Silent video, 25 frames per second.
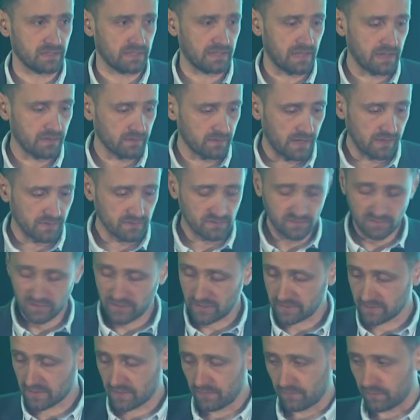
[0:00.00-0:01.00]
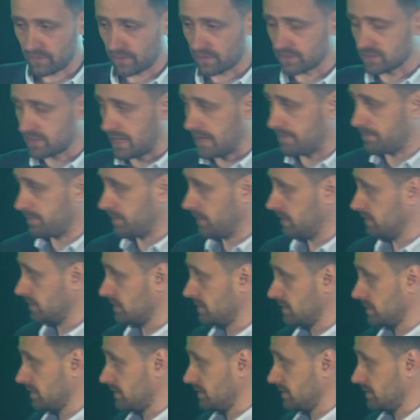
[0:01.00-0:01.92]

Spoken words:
And I'll just give an example.